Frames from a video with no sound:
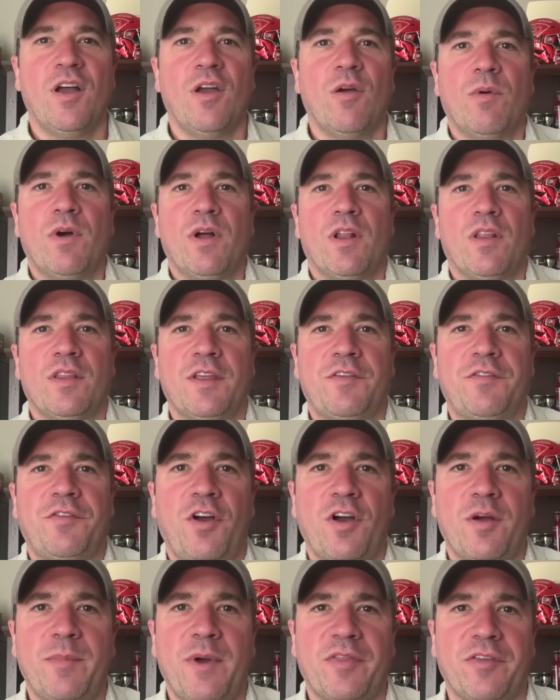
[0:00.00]
Well, let's
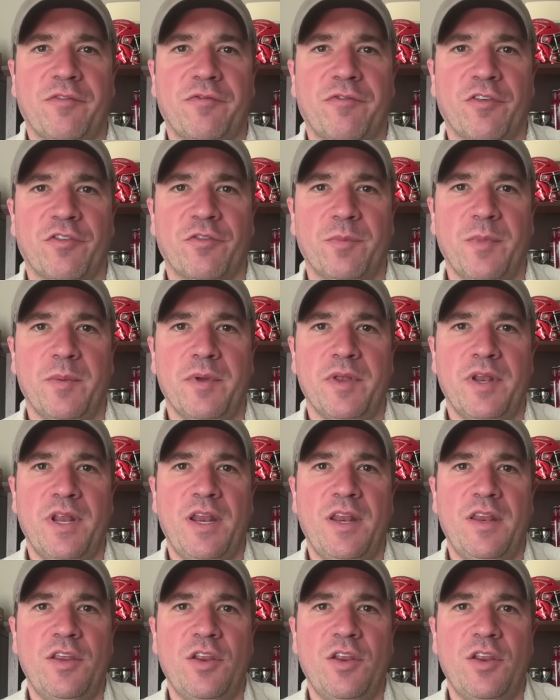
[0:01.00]
talk about the First Amendment. And,